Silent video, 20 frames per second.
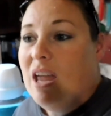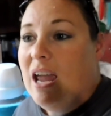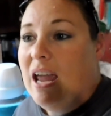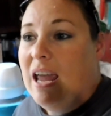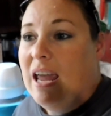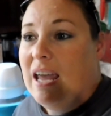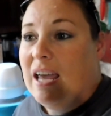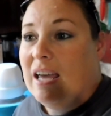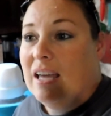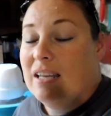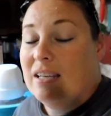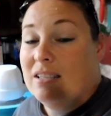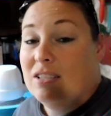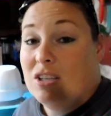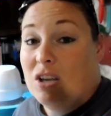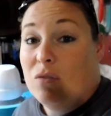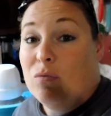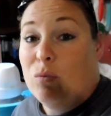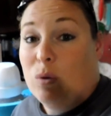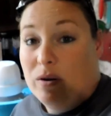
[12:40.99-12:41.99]
And
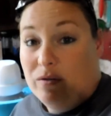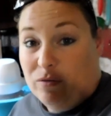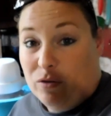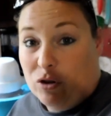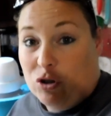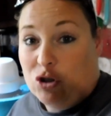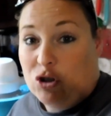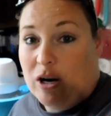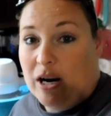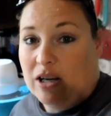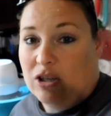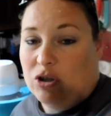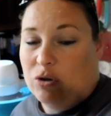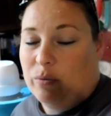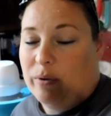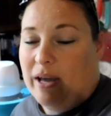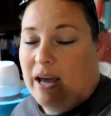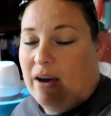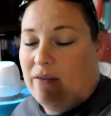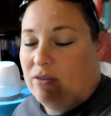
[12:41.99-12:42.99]
one for the tractor.
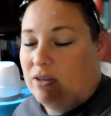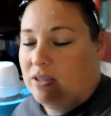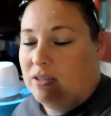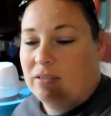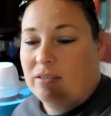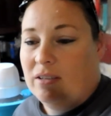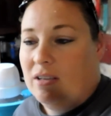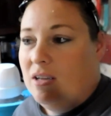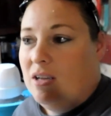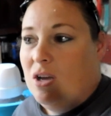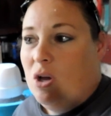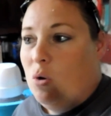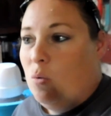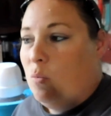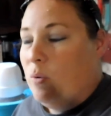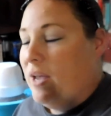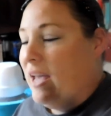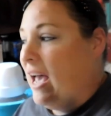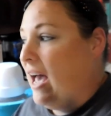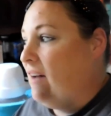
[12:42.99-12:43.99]
We have a
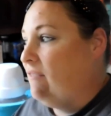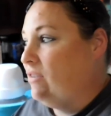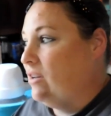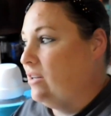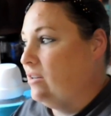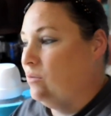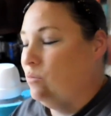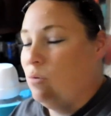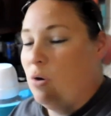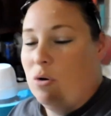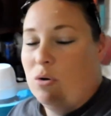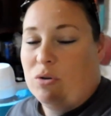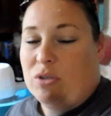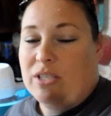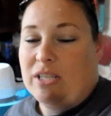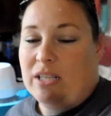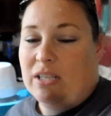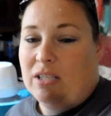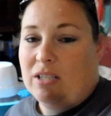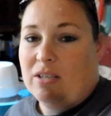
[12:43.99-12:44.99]

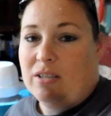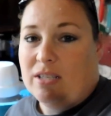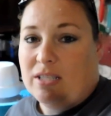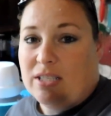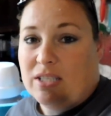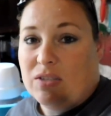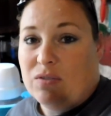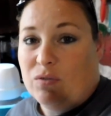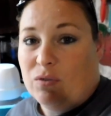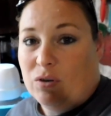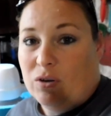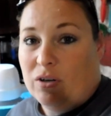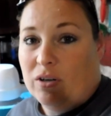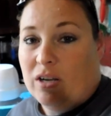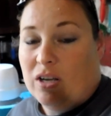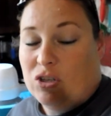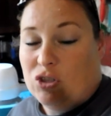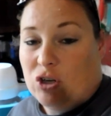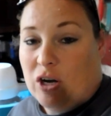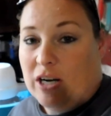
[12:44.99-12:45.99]
rototiller. This is for
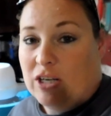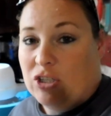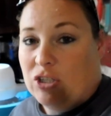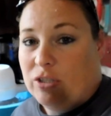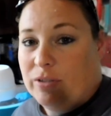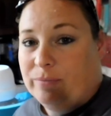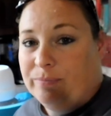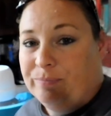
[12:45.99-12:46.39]
a tractor.